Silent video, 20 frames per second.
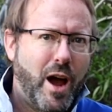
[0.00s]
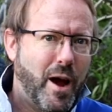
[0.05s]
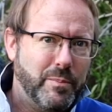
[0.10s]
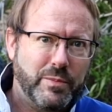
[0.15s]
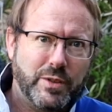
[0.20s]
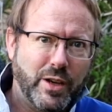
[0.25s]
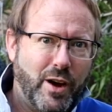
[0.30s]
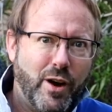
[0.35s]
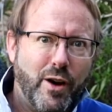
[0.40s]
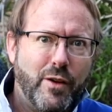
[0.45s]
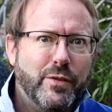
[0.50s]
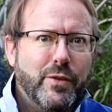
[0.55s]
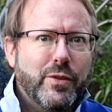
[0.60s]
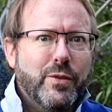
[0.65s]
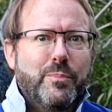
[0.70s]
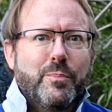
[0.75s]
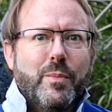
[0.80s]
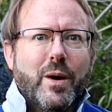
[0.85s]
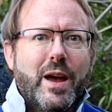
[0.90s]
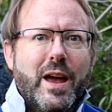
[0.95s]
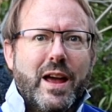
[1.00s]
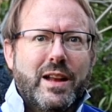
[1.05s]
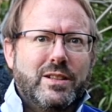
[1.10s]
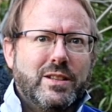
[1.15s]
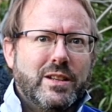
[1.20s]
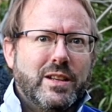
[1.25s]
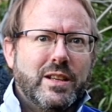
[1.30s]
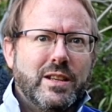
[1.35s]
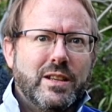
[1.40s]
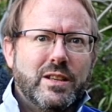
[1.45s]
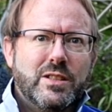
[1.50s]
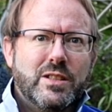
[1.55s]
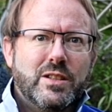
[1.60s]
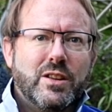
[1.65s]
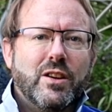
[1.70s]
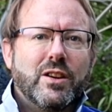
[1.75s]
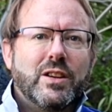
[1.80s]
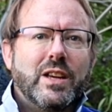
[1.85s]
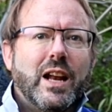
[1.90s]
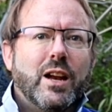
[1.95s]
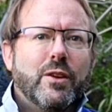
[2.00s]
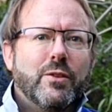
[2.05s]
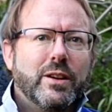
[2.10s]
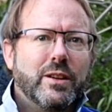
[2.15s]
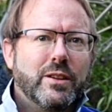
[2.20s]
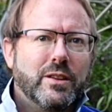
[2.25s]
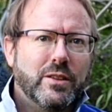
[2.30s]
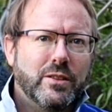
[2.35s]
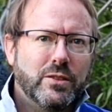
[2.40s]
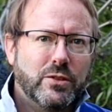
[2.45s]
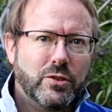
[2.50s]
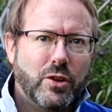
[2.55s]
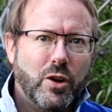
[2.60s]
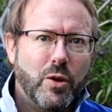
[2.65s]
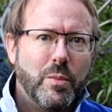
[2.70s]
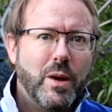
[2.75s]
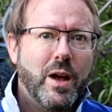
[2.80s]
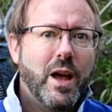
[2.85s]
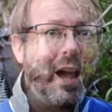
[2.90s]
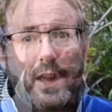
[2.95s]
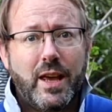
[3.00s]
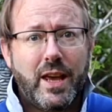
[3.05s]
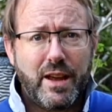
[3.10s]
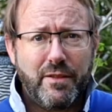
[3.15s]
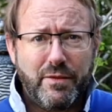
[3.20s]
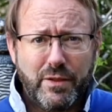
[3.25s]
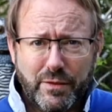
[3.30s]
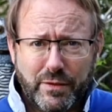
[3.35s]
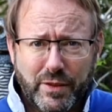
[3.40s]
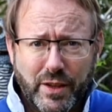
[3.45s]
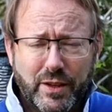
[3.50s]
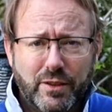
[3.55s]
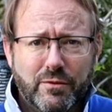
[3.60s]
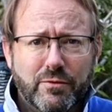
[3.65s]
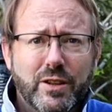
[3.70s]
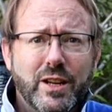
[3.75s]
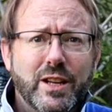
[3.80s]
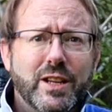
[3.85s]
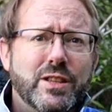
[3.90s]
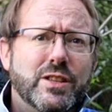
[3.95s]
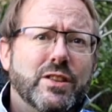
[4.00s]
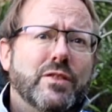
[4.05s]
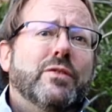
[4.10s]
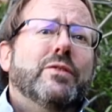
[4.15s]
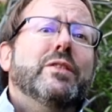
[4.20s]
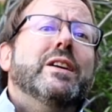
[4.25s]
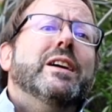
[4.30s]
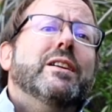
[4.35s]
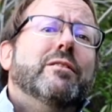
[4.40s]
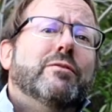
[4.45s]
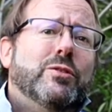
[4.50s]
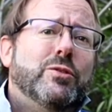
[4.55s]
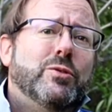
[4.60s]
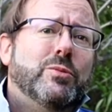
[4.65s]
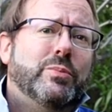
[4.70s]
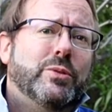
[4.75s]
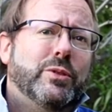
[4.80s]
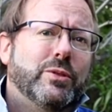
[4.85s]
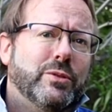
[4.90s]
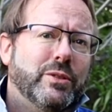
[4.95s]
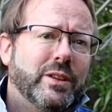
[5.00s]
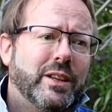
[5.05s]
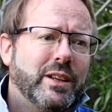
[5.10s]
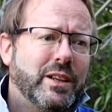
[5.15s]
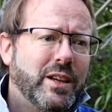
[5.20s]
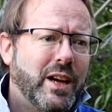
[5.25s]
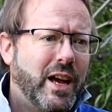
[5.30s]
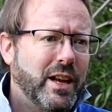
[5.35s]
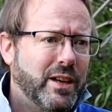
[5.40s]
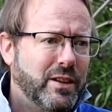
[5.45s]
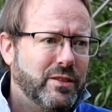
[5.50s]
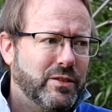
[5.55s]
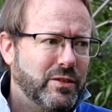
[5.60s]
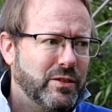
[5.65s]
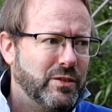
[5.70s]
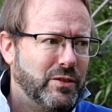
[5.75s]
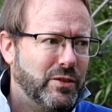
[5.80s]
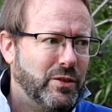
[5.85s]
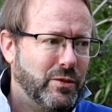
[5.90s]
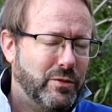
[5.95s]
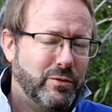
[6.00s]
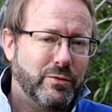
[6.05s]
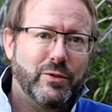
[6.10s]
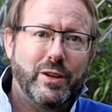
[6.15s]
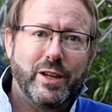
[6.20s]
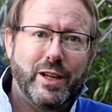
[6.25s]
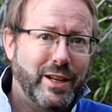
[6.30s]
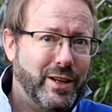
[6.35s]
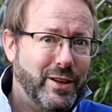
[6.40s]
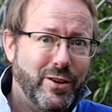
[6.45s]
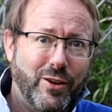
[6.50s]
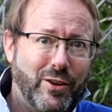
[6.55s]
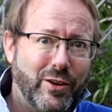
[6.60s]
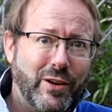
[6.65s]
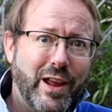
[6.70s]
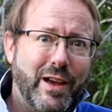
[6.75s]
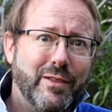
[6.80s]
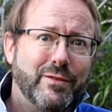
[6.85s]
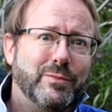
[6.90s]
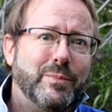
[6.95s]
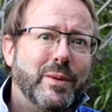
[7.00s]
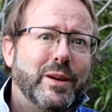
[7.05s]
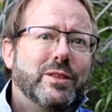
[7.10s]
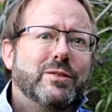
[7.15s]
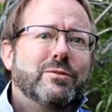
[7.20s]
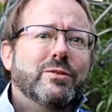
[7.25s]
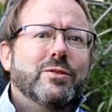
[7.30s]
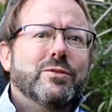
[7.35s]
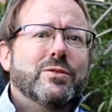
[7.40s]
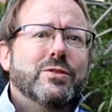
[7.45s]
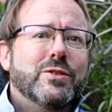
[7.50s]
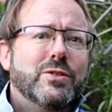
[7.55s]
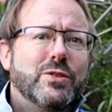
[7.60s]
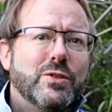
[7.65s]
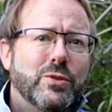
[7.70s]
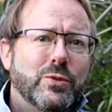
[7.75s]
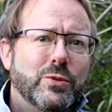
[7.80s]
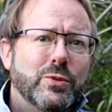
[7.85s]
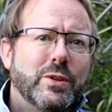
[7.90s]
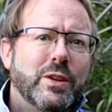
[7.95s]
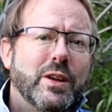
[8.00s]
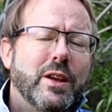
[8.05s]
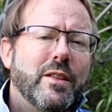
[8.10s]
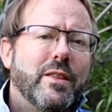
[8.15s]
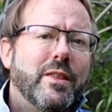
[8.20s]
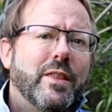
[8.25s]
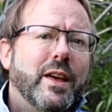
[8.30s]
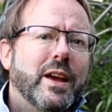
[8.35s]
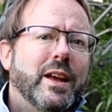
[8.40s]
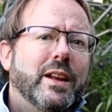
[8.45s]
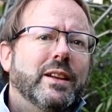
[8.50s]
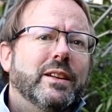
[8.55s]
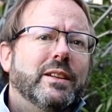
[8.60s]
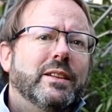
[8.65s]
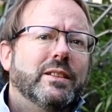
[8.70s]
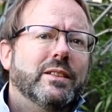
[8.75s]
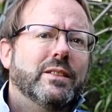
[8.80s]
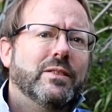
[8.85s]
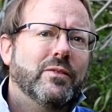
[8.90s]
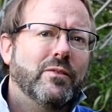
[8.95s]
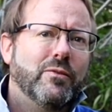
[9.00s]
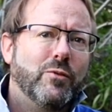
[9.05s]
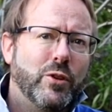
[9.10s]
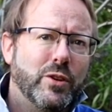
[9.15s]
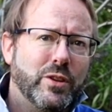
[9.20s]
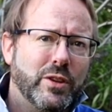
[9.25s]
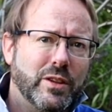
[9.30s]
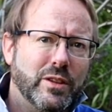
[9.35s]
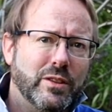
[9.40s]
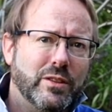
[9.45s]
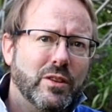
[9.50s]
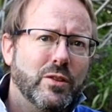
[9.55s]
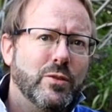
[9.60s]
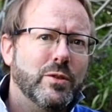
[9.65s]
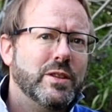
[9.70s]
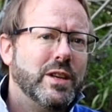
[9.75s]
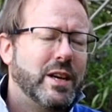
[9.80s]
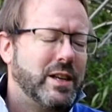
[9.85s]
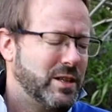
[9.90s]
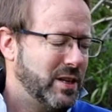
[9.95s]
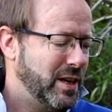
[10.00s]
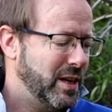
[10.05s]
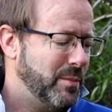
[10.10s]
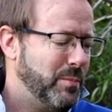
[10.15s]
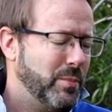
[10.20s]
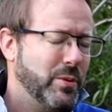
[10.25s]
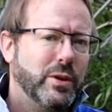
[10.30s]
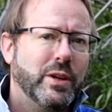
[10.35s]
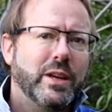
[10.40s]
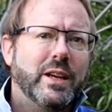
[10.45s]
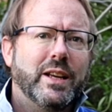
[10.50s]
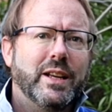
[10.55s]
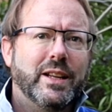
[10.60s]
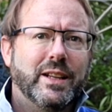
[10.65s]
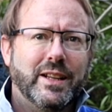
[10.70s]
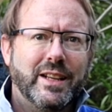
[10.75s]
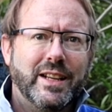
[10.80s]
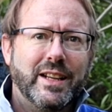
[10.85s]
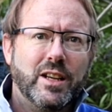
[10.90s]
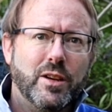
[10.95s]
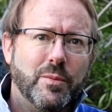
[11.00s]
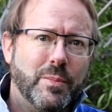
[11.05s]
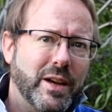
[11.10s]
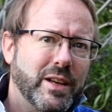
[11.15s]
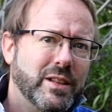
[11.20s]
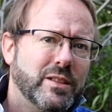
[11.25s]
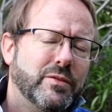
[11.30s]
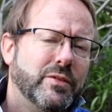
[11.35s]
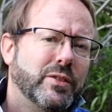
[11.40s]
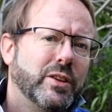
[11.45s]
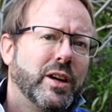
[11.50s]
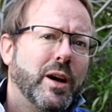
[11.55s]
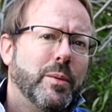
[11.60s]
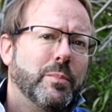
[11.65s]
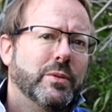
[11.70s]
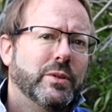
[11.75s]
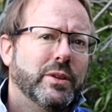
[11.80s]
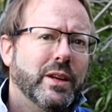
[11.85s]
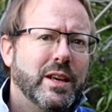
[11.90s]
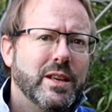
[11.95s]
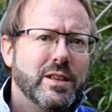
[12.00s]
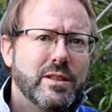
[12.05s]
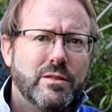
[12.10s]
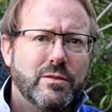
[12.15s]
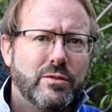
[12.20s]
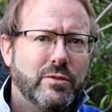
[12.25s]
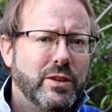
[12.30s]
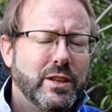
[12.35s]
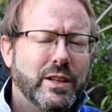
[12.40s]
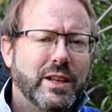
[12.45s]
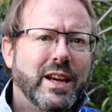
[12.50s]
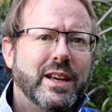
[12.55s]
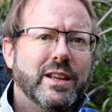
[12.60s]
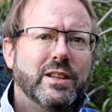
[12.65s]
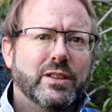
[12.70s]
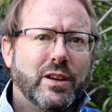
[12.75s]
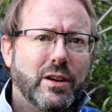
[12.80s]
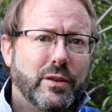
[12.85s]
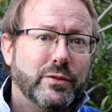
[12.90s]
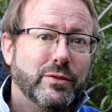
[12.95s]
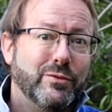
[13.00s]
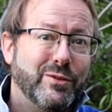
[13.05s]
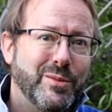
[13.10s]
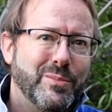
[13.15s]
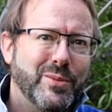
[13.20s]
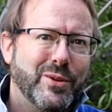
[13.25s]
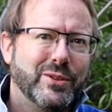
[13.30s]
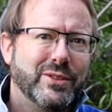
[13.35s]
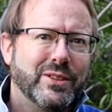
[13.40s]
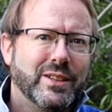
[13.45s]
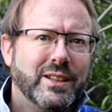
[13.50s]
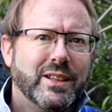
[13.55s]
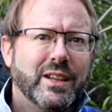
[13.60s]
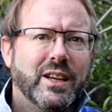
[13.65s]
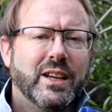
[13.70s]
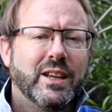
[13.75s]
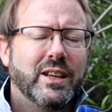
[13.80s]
up to half of them might actually start yellowing and drop. If you've done a really severe root pruning and you've really not left much roots at all, then what you can do is actually put it in an incubator for a couple of days, 3 days after repotting.